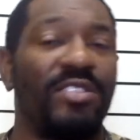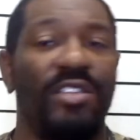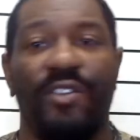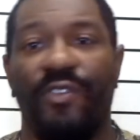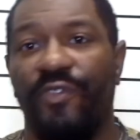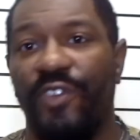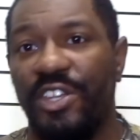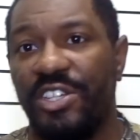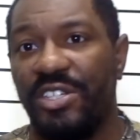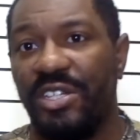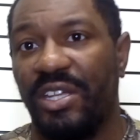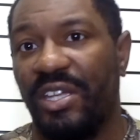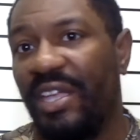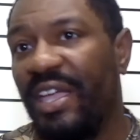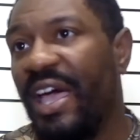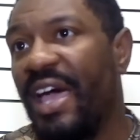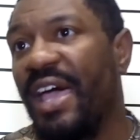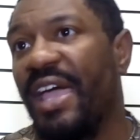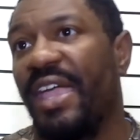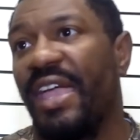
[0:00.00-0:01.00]
they're fishing in
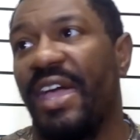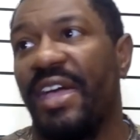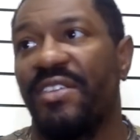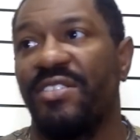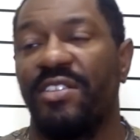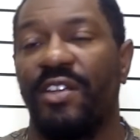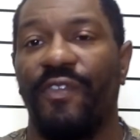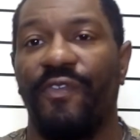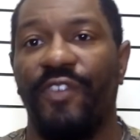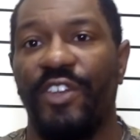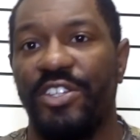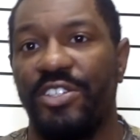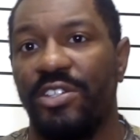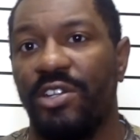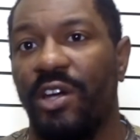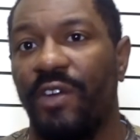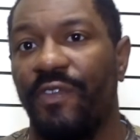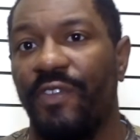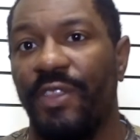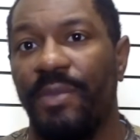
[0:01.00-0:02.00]
kayaks, they're
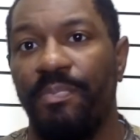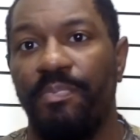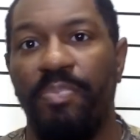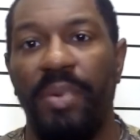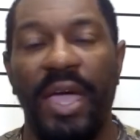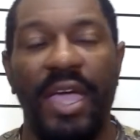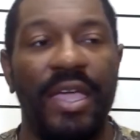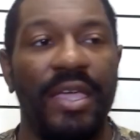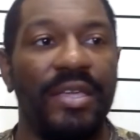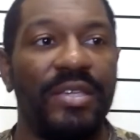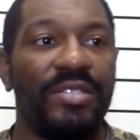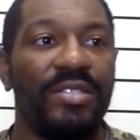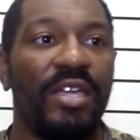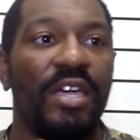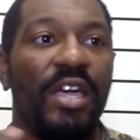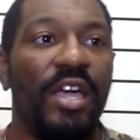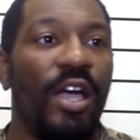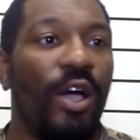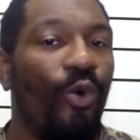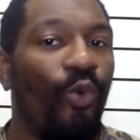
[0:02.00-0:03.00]
fishing off of the banks,
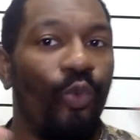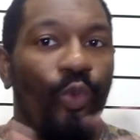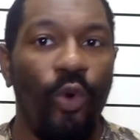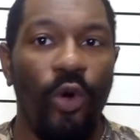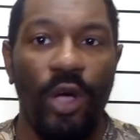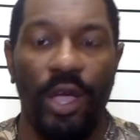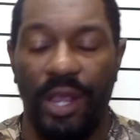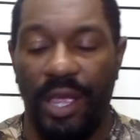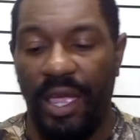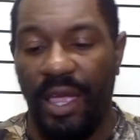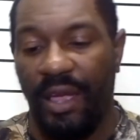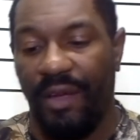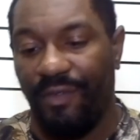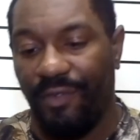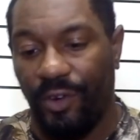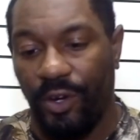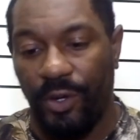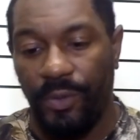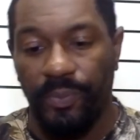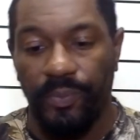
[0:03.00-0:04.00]

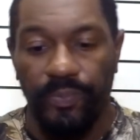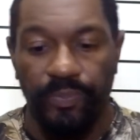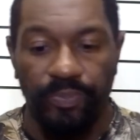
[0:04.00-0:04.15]
whatever.